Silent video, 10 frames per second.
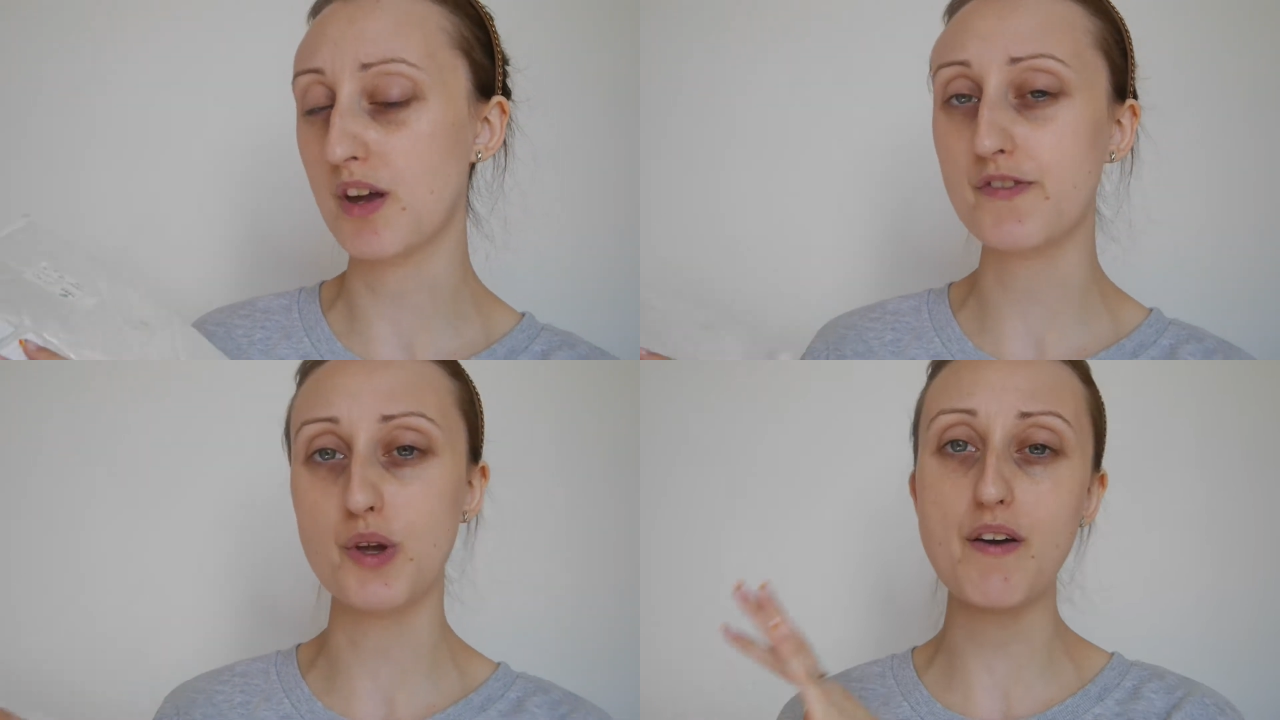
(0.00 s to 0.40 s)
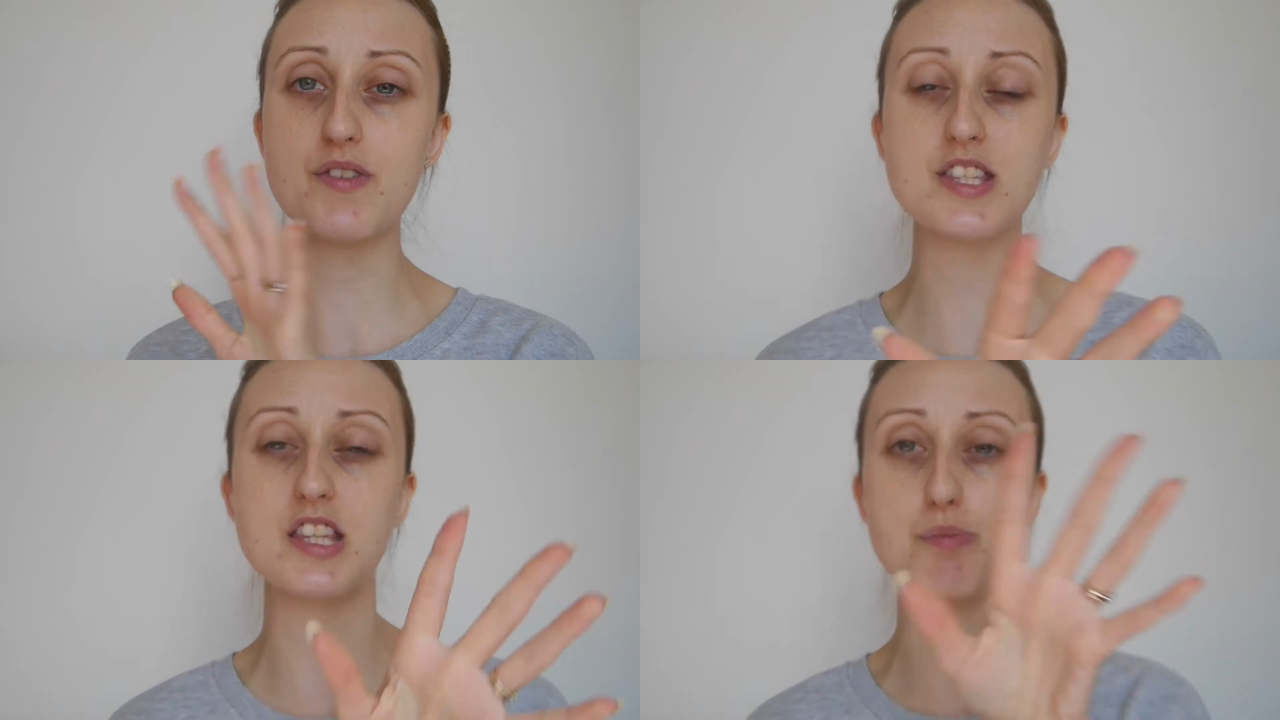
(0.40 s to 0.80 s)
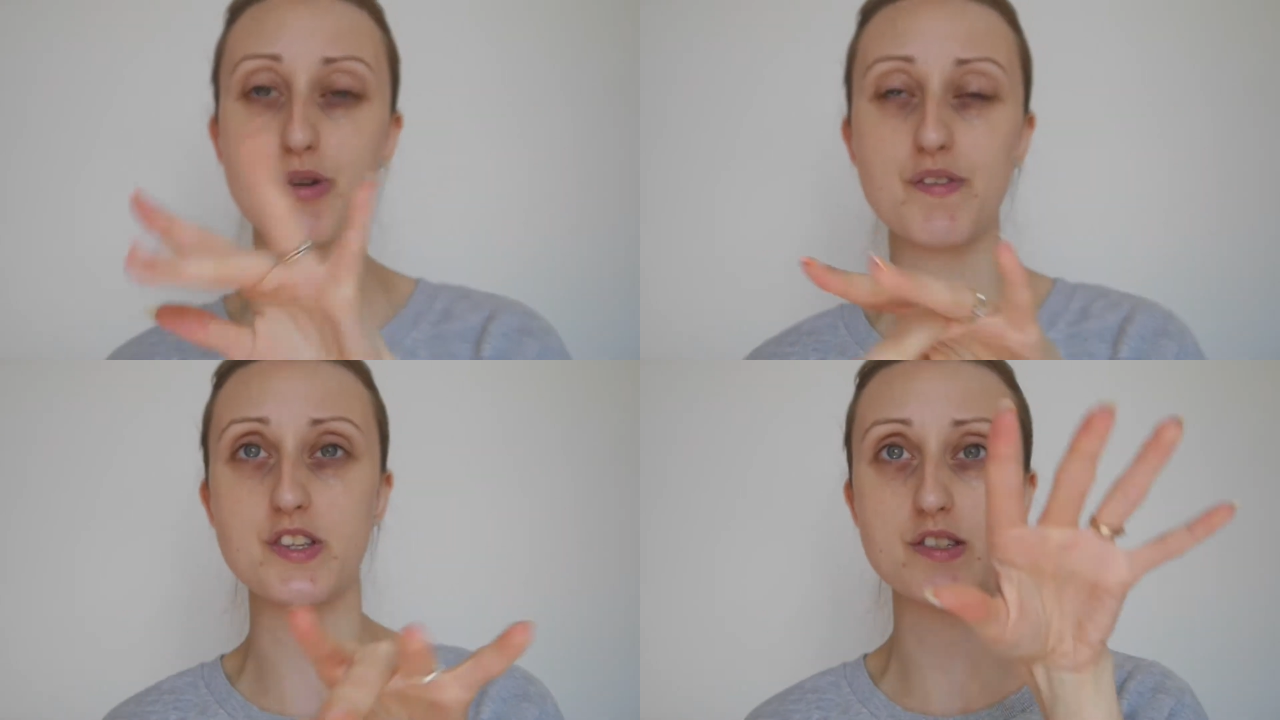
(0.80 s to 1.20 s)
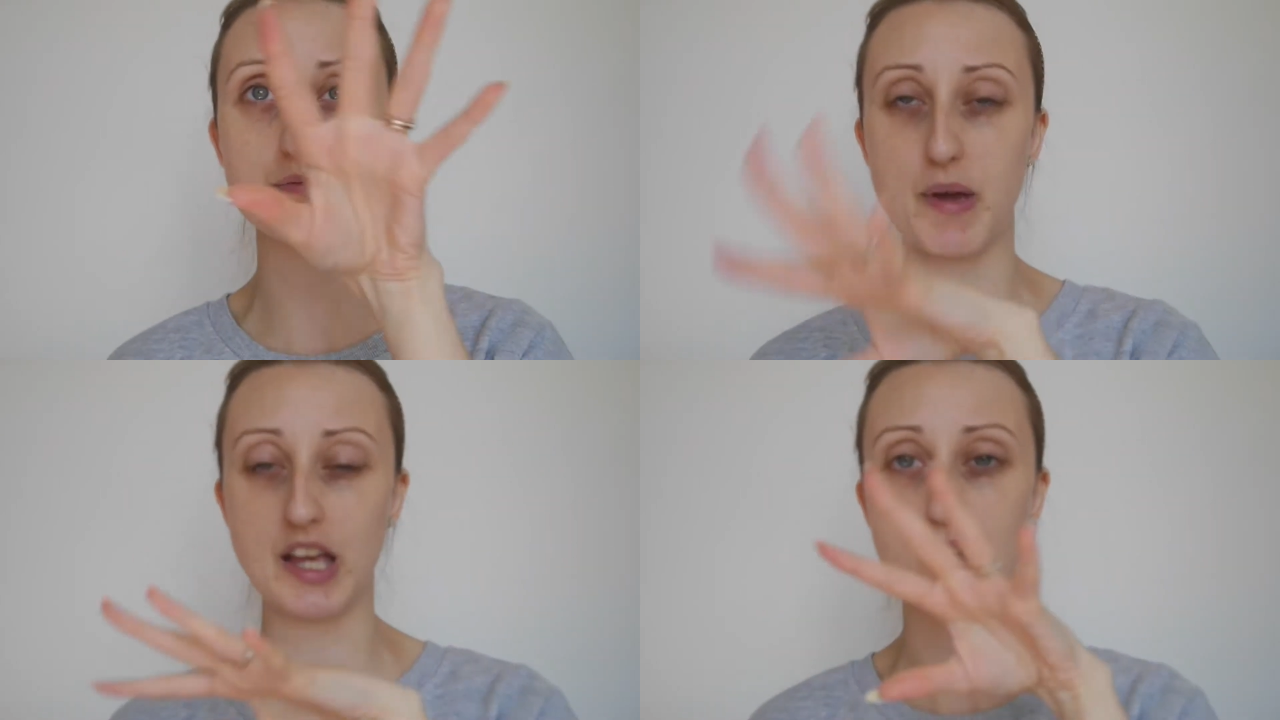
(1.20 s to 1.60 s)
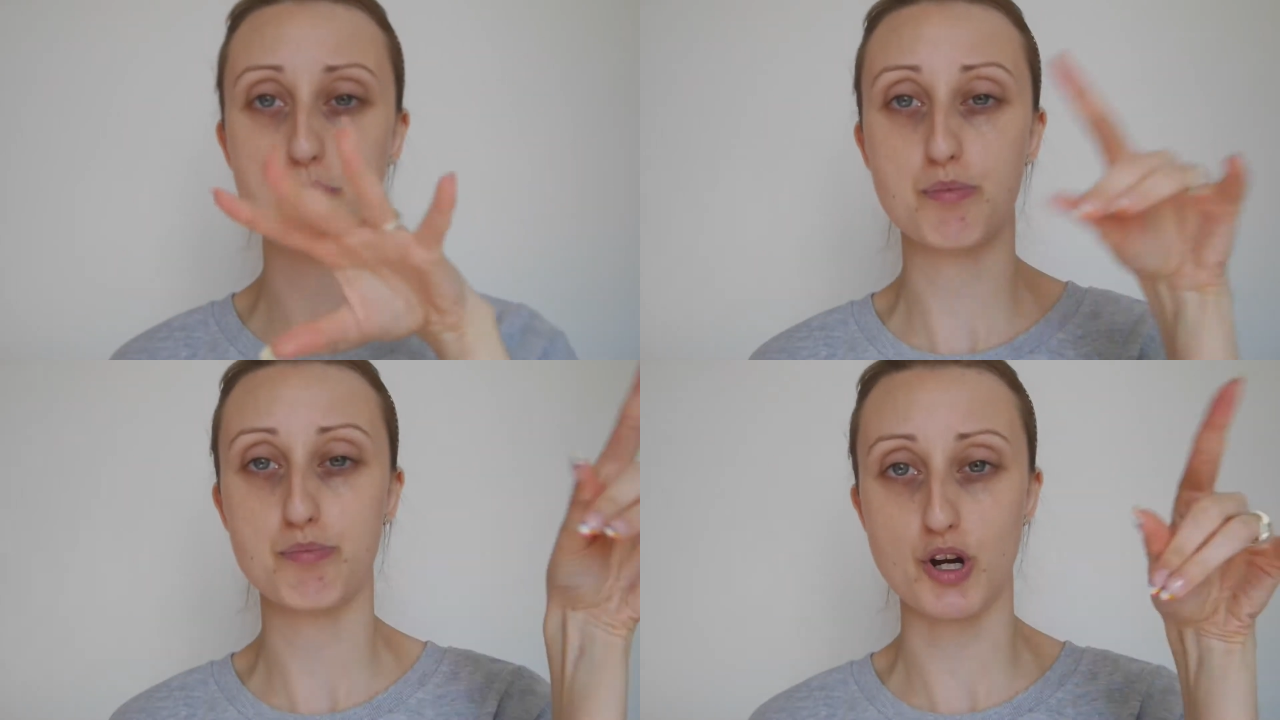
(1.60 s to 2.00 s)
if you haven't seen the previous
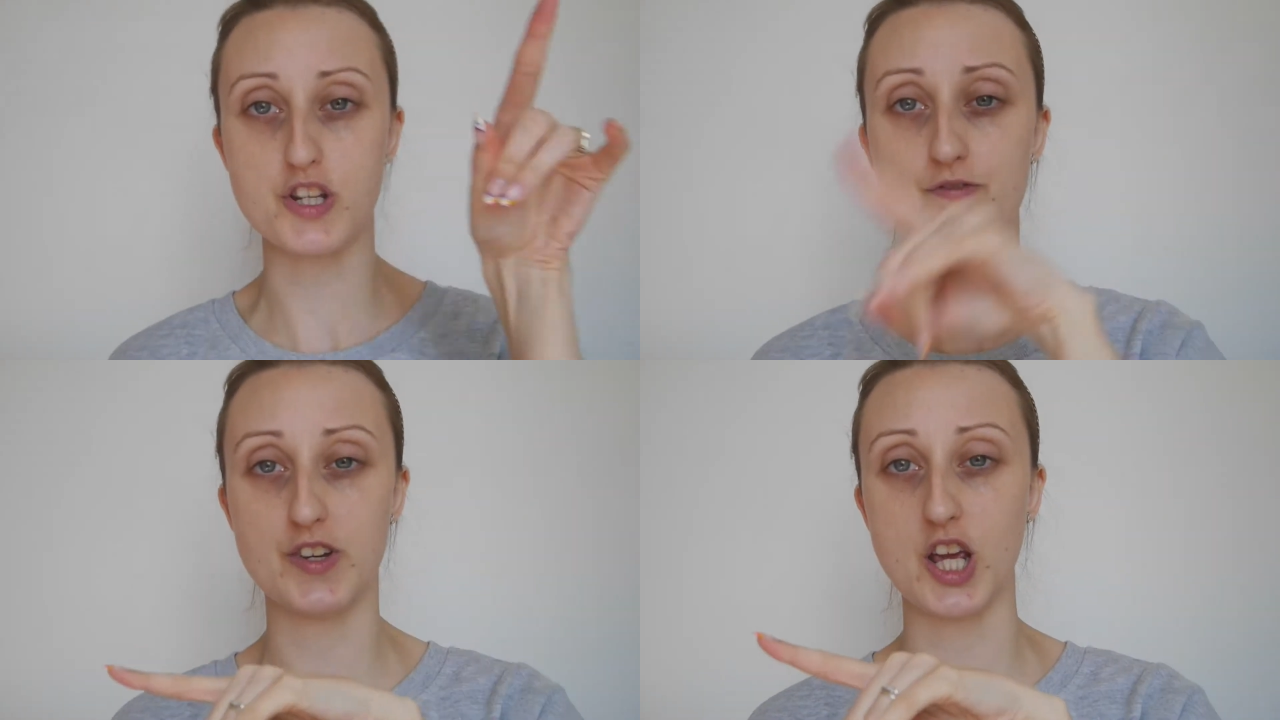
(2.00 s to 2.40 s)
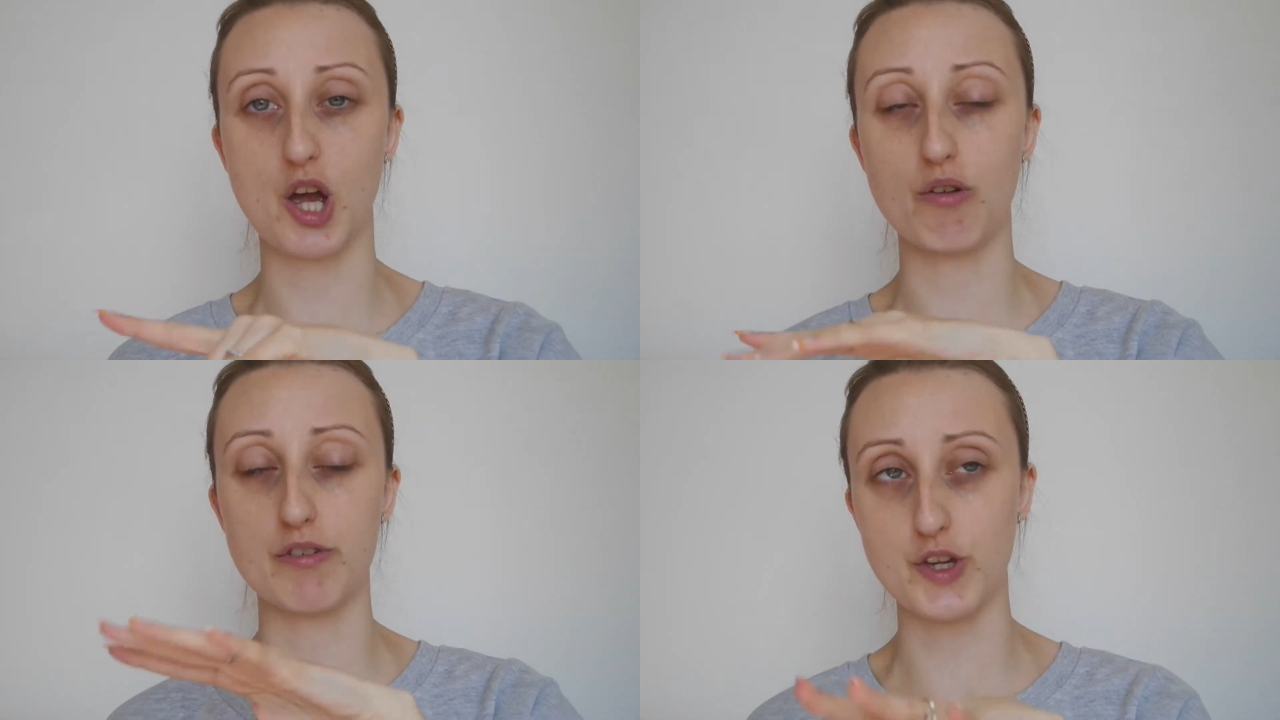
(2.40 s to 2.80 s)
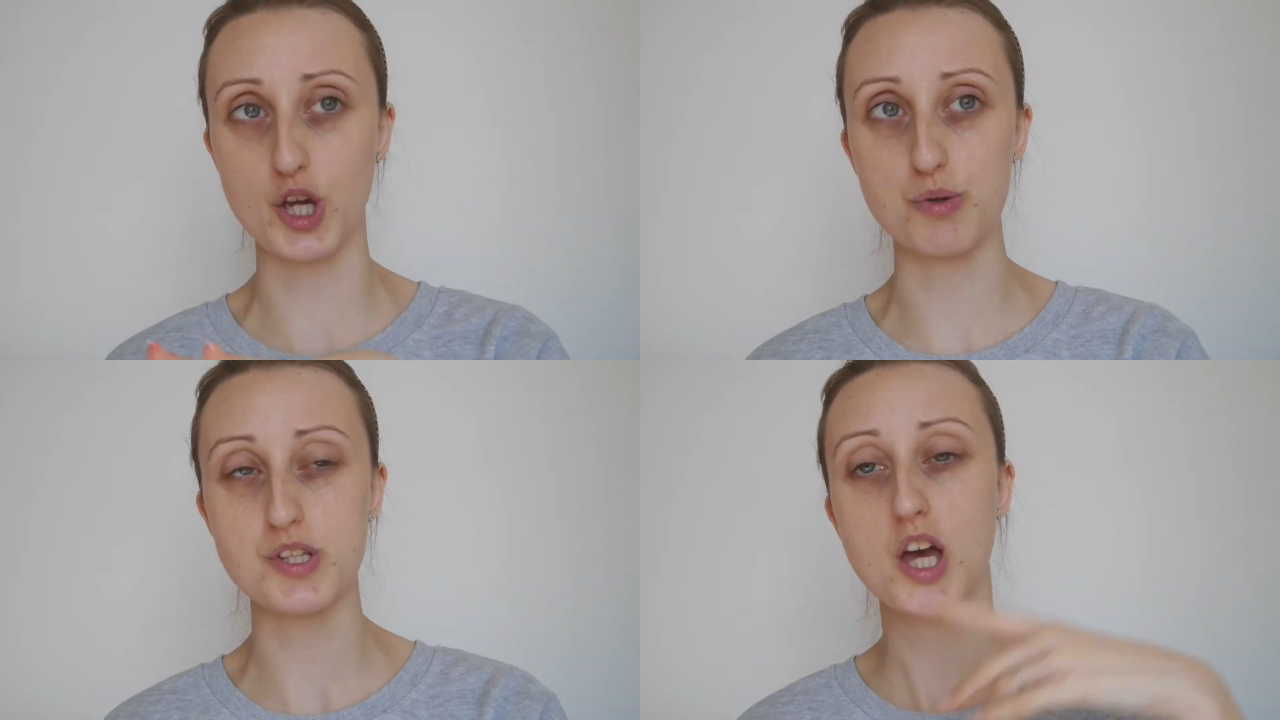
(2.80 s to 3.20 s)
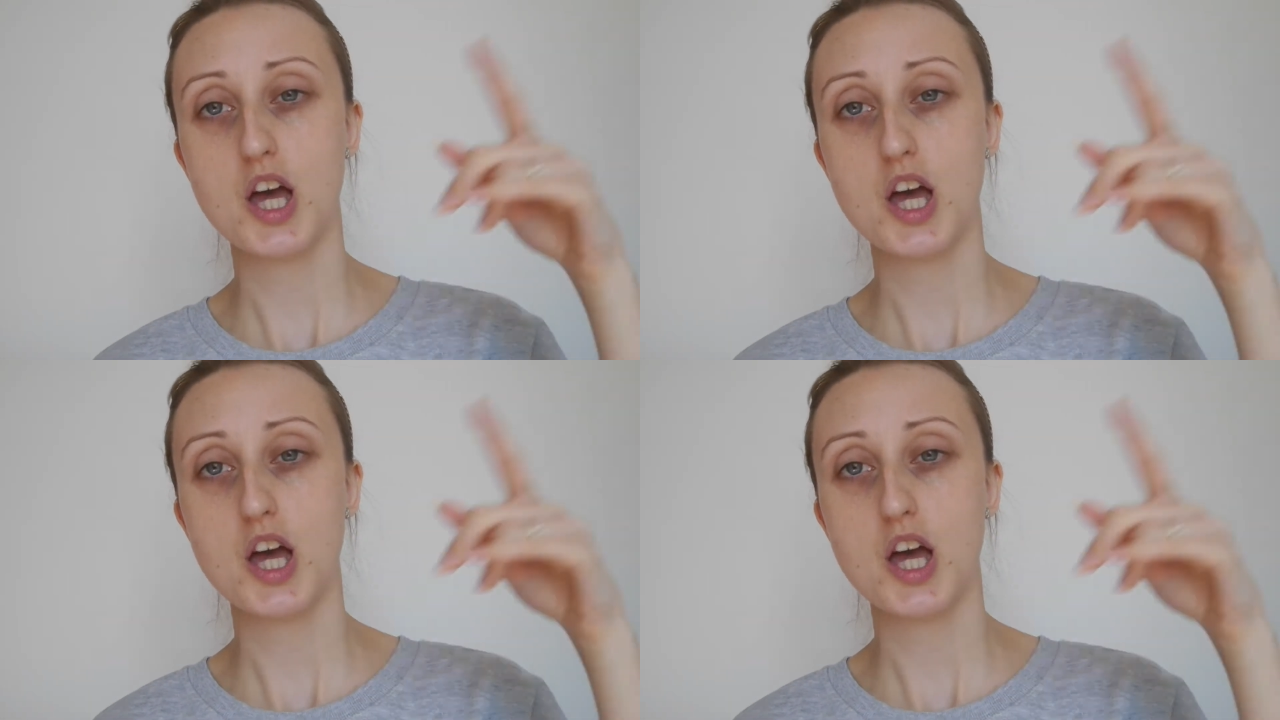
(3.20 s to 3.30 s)
makeup brush video reviews